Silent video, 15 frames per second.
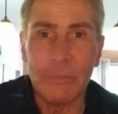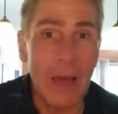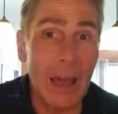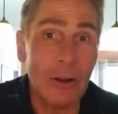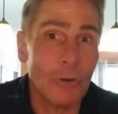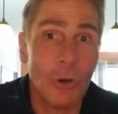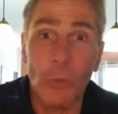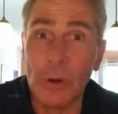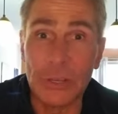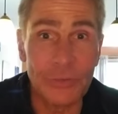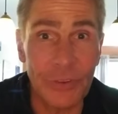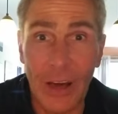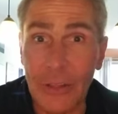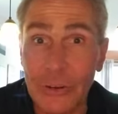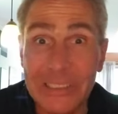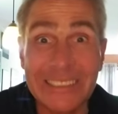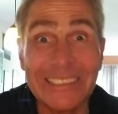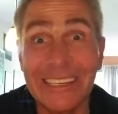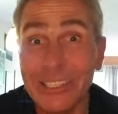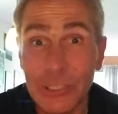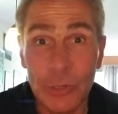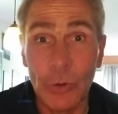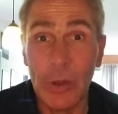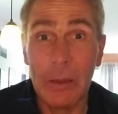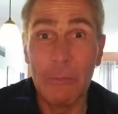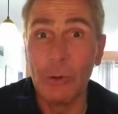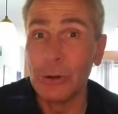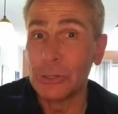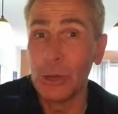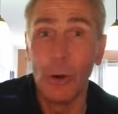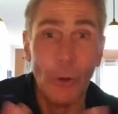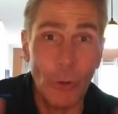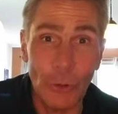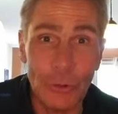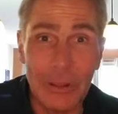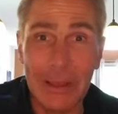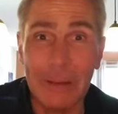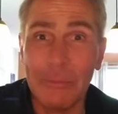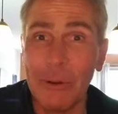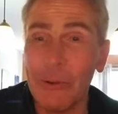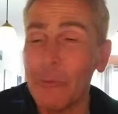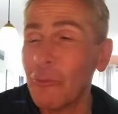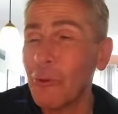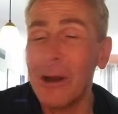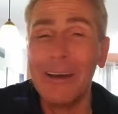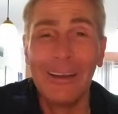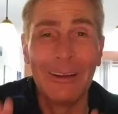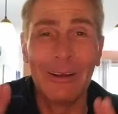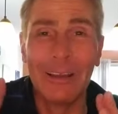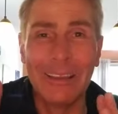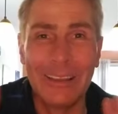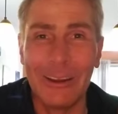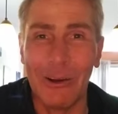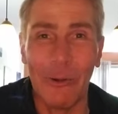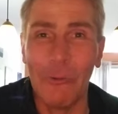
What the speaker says: I don't know what his father did to him or told him or what, you know,